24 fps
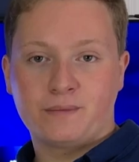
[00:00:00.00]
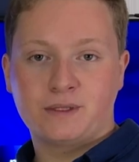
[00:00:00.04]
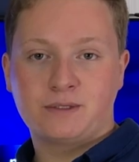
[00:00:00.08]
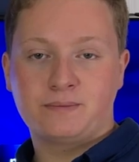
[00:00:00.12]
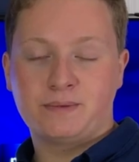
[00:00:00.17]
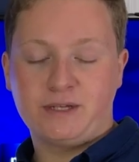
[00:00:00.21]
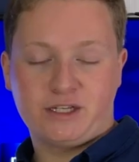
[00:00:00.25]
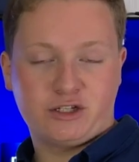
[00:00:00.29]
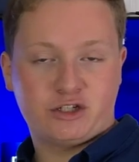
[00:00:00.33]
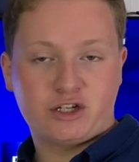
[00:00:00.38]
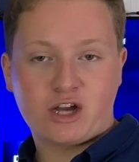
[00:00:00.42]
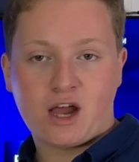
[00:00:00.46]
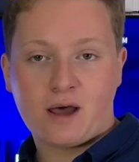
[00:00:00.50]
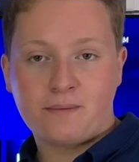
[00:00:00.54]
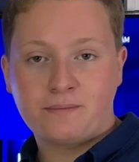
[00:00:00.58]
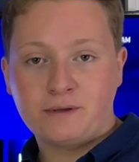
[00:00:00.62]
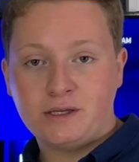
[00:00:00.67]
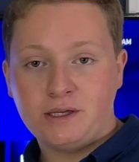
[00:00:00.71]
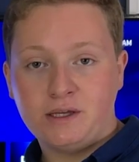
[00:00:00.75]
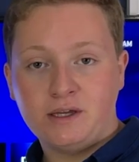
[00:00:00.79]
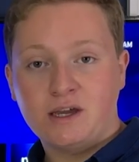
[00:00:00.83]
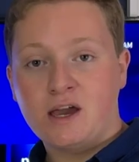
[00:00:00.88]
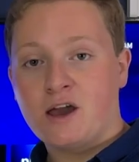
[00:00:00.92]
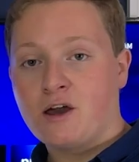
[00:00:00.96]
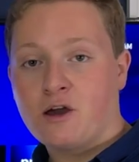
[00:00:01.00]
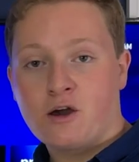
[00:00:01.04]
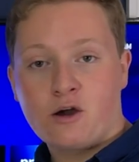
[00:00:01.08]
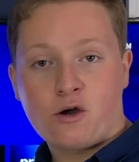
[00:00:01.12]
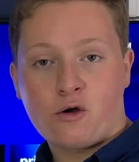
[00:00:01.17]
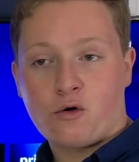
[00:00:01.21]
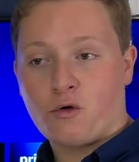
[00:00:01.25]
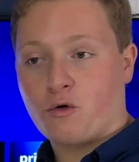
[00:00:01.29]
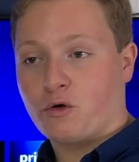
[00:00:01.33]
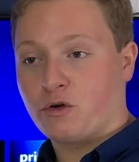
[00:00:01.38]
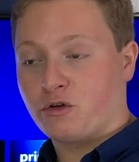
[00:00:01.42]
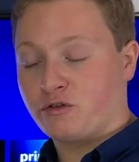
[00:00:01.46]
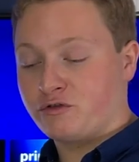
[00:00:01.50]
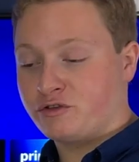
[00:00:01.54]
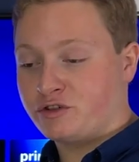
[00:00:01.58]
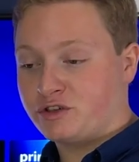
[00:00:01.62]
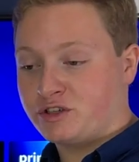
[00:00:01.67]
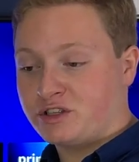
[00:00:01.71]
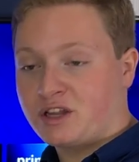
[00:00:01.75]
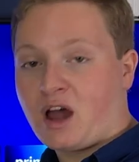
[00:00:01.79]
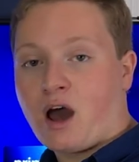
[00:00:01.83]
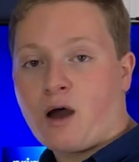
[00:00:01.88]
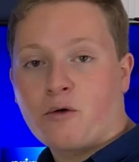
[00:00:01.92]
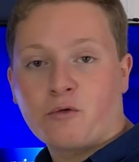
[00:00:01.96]
being choppy or just
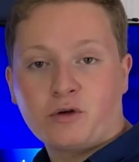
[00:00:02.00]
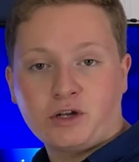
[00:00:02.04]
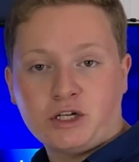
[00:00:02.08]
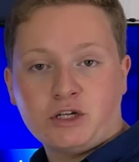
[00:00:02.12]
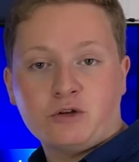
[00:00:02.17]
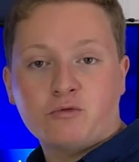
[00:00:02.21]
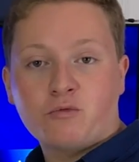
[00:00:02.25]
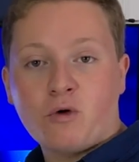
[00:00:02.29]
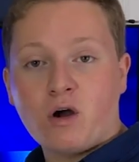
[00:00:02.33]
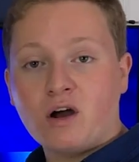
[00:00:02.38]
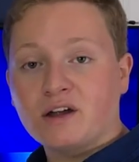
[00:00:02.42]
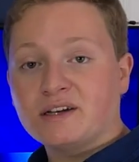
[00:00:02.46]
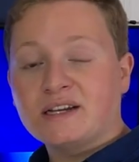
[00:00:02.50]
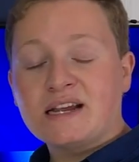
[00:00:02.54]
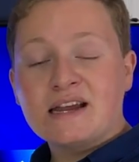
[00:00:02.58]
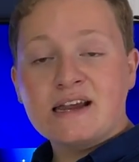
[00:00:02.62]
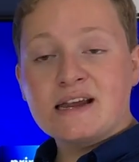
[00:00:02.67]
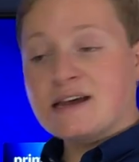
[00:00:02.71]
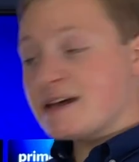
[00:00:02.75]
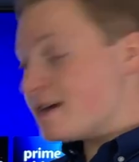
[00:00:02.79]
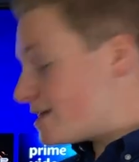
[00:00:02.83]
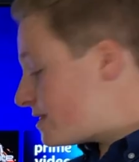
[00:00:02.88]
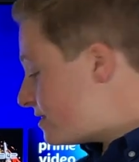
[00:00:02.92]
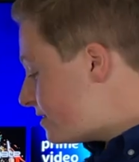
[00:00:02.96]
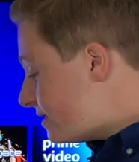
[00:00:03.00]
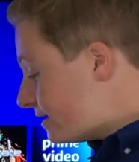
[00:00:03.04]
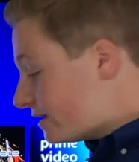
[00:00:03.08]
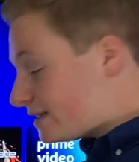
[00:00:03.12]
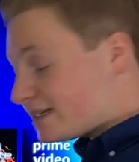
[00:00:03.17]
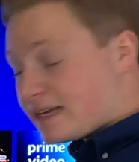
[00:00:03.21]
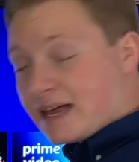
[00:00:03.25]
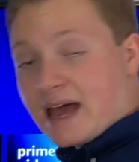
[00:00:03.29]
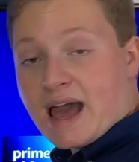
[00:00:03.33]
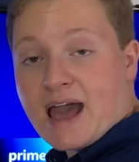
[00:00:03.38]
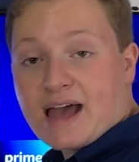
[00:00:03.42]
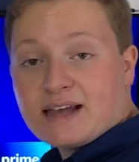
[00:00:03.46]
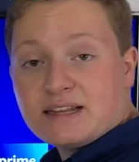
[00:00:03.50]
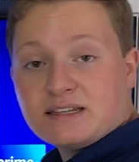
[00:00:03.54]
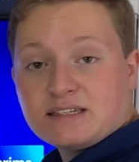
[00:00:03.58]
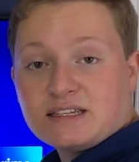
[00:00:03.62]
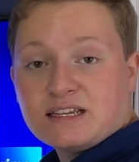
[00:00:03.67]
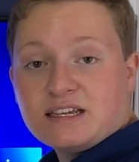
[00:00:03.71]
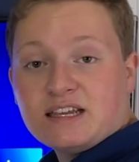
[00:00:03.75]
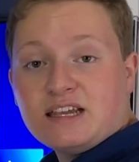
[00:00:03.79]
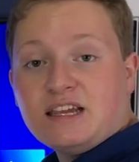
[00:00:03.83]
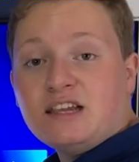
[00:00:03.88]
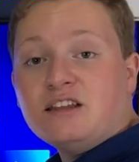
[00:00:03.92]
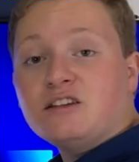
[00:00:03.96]
not what you want. This has
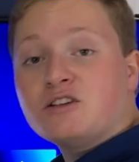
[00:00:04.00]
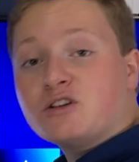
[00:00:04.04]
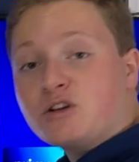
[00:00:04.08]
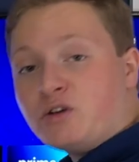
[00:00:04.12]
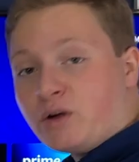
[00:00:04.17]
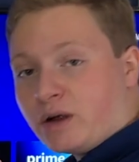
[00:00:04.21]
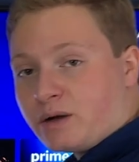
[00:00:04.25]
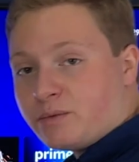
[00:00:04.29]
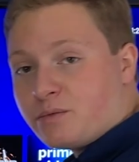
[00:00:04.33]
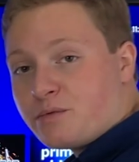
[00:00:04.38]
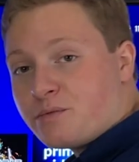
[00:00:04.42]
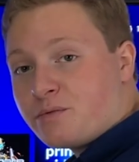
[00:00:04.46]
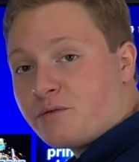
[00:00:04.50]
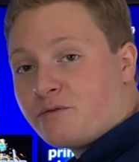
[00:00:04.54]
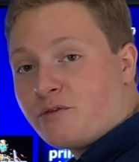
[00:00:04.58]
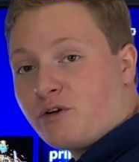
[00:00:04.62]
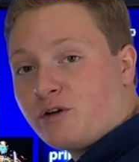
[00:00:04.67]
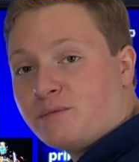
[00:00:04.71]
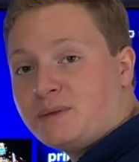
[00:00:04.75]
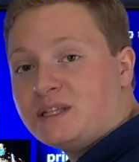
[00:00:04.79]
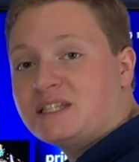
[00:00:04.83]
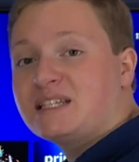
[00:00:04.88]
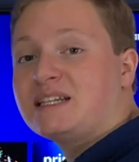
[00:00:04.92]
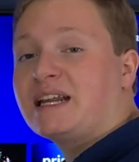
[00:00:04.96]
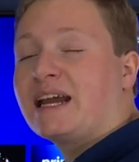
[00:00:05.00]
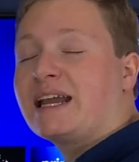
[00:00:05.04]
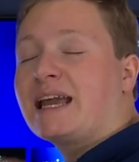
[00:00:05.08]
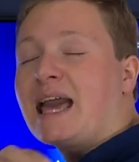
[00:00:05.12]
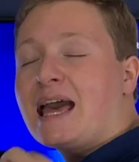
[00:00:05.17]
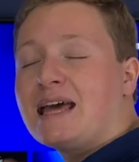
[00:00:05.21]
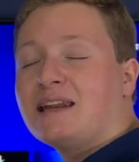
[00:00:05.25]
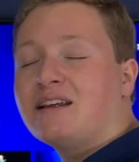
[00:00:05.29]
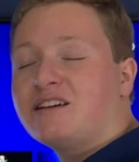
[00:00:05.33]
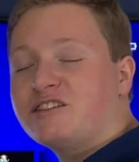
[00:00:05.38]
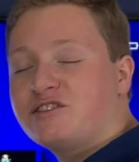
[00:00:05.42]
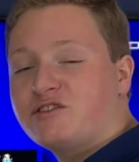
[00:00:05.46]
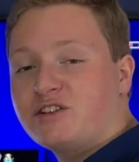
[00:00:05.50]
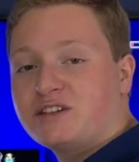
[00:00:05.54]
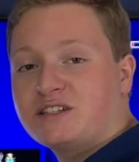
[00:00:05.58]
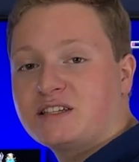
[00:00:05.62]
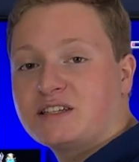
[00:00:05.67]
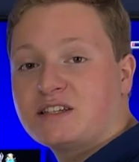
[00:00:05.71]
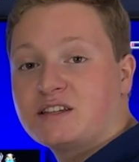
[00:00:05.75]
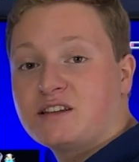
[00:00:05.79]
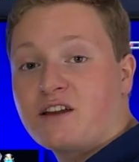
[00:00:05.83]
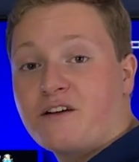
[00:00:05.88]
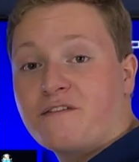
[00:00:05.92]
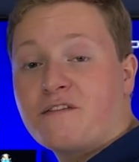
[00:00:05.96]
incredible performance, and I cannot stress
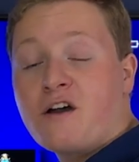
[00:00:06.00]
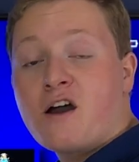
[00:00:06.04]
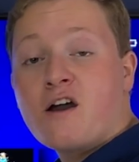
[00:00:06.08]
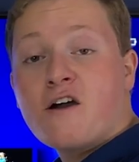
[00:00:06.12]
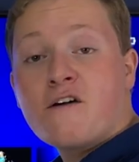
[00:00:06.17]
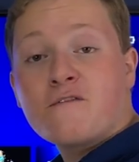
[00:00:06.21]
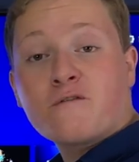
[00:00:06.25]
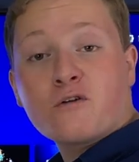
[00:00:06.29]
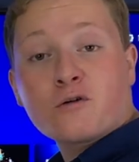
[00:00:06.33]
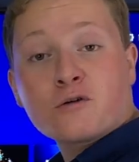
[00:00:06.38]
this enough. For